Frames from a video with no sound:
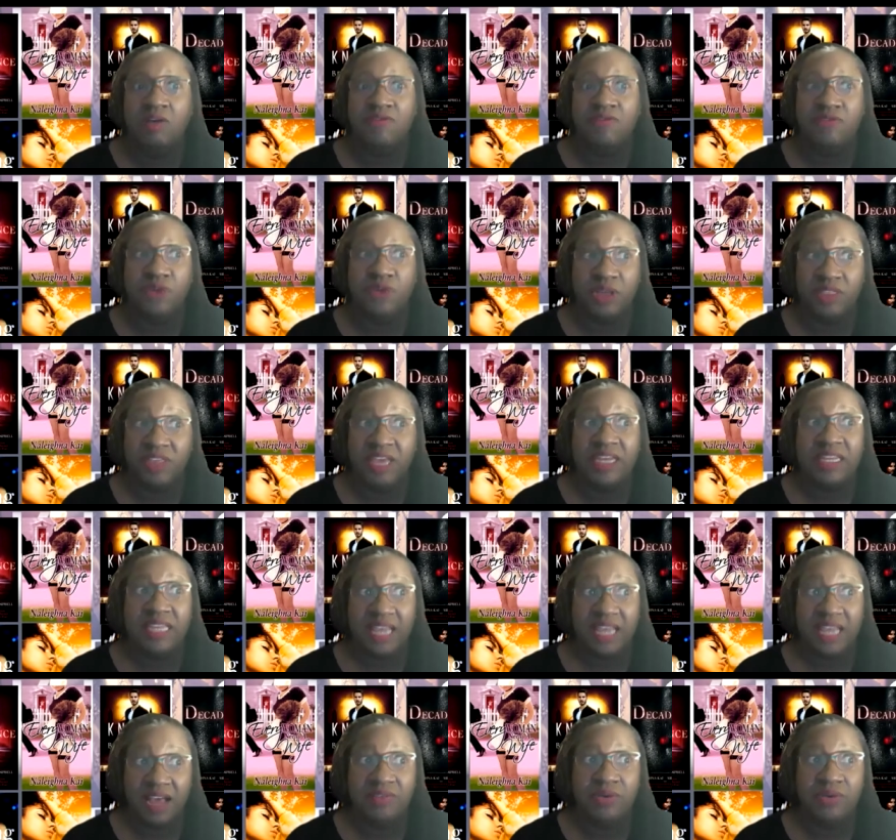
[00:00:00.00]
For that
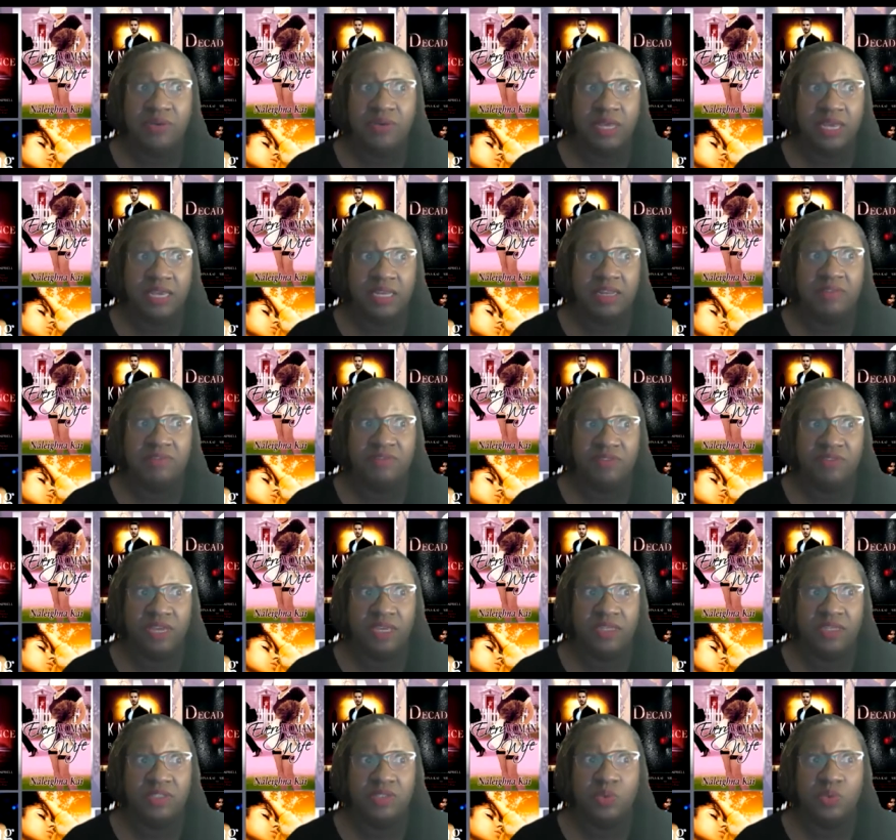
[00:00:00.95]
cavalcade
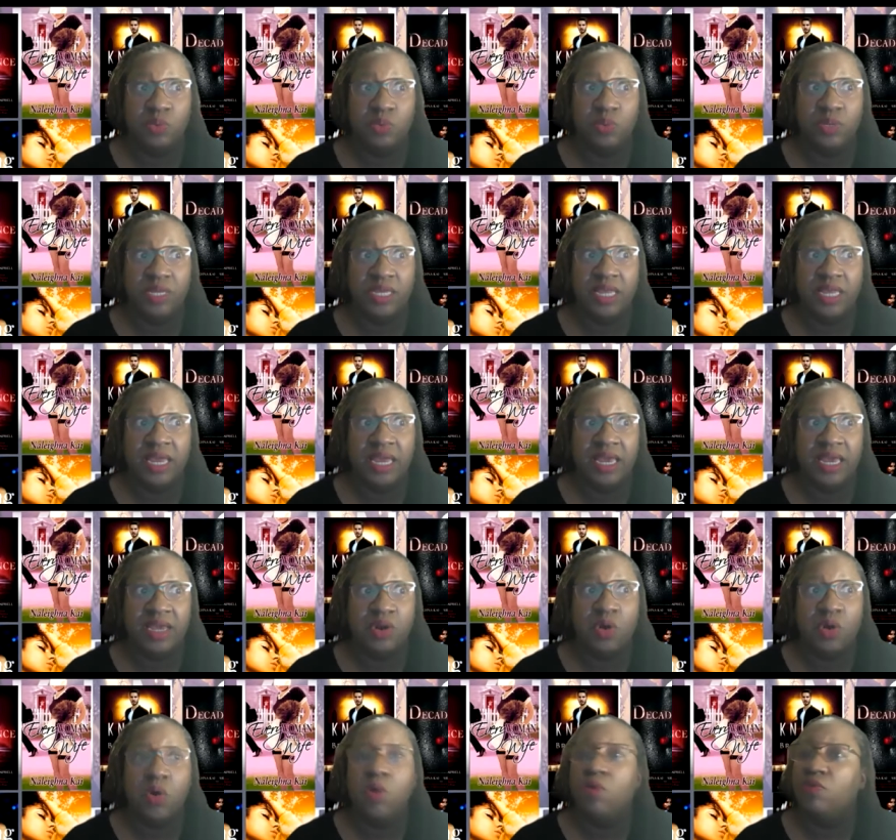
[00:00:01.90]
event, we
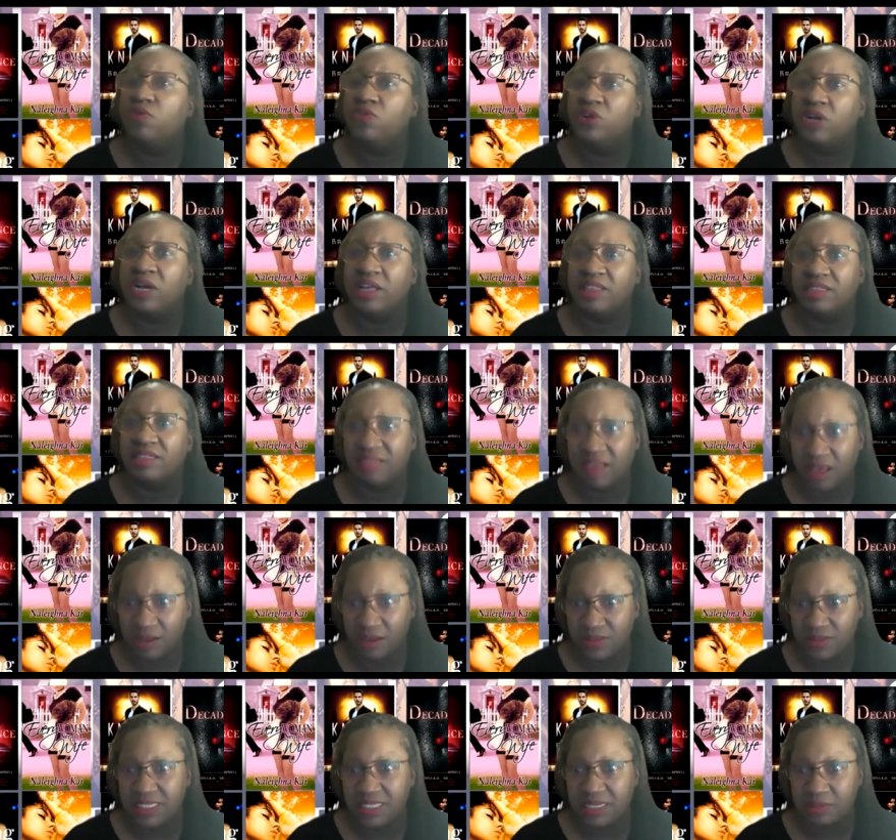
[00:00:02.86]
had over a
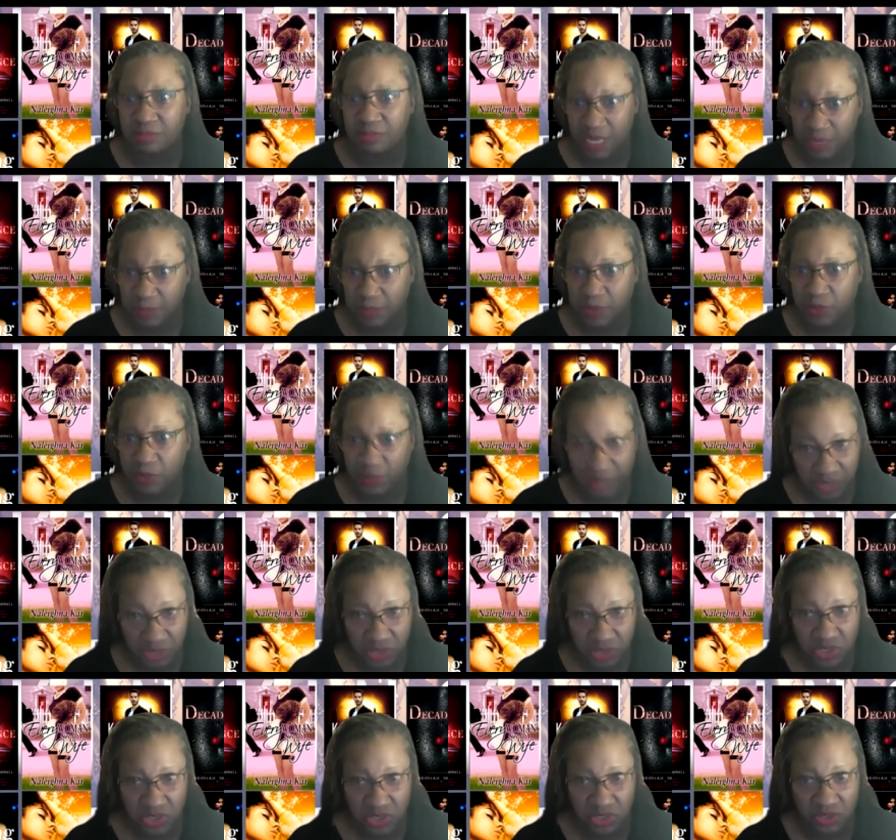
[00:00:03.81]
thousand people
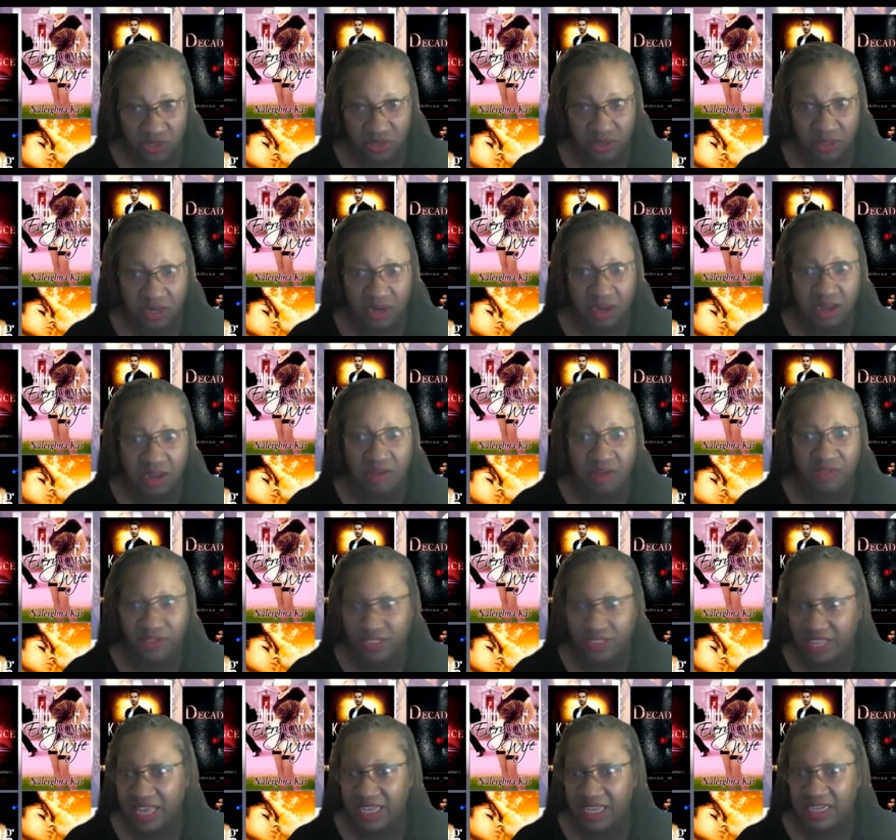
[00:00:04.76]
register
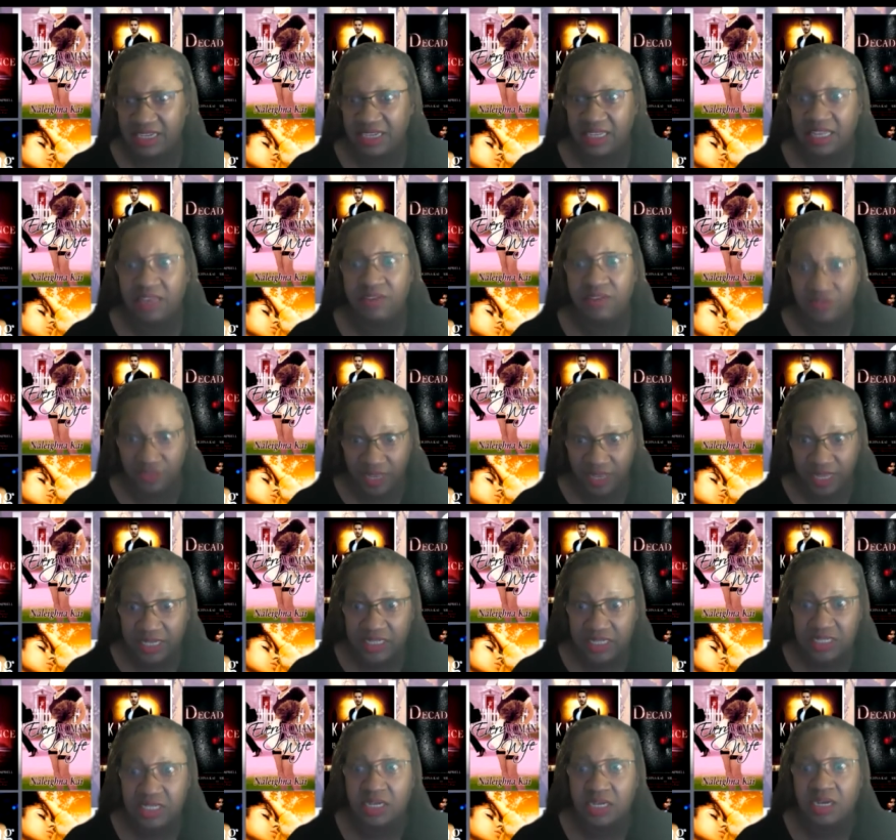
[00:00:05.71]
for that
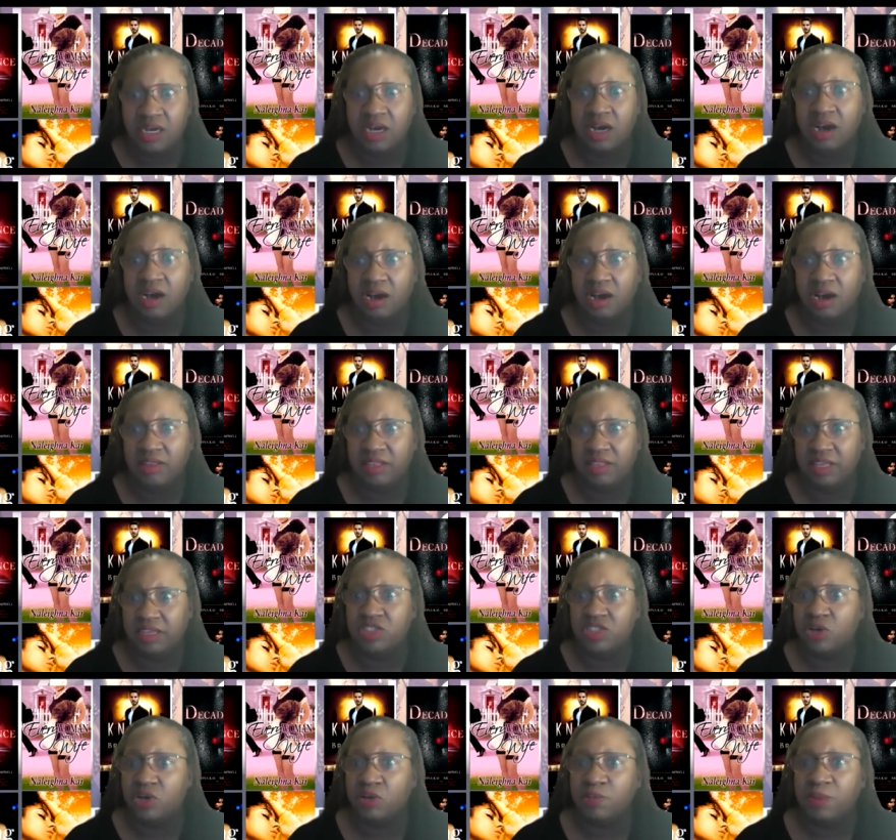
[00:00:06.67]
event uh,
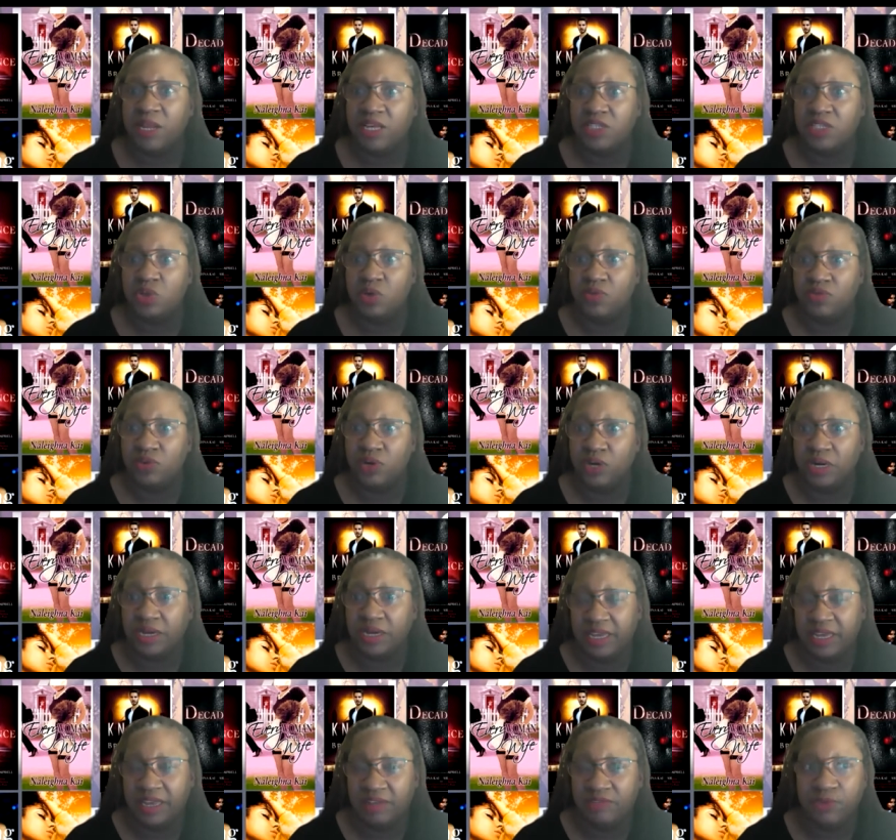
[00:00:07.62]
that took place over
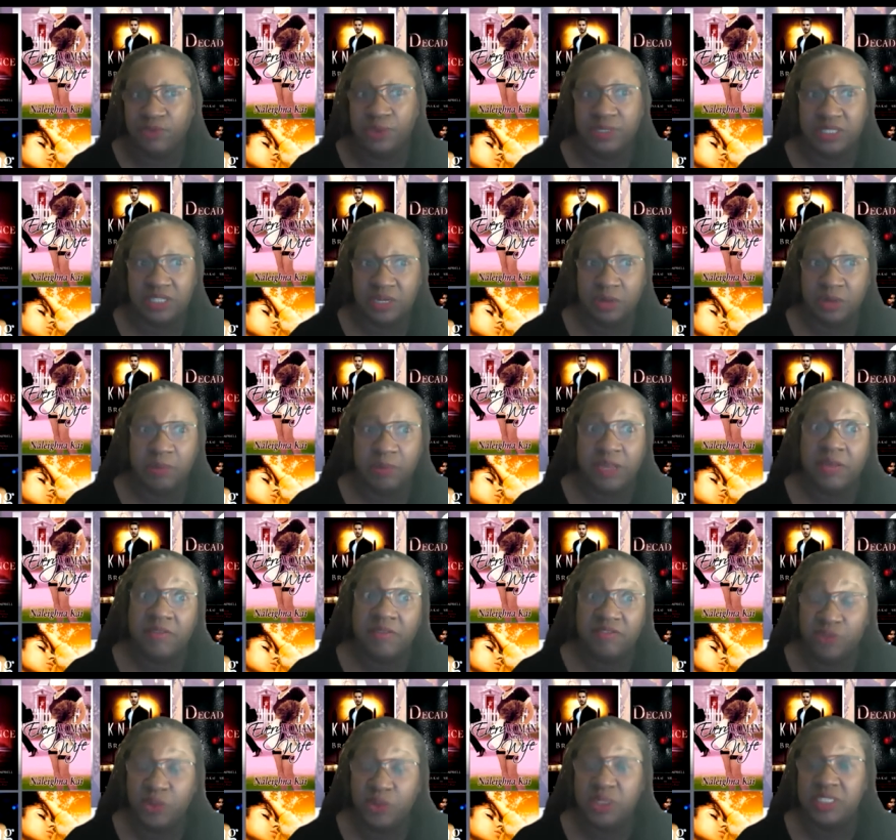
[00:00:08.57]
a four day,
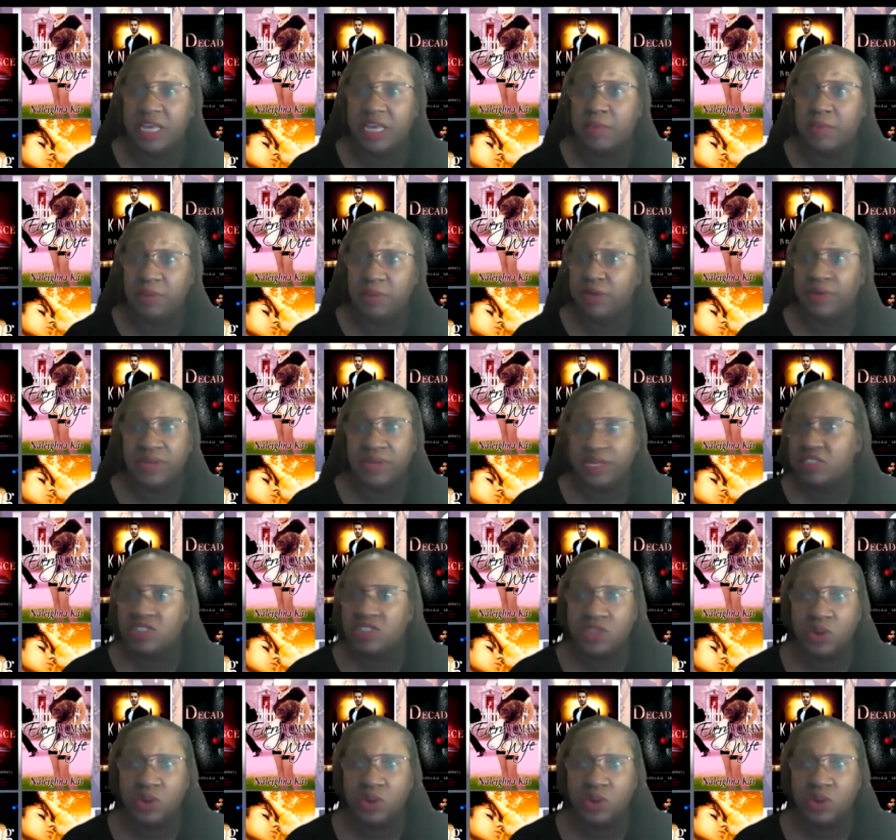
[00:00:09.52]
four day period.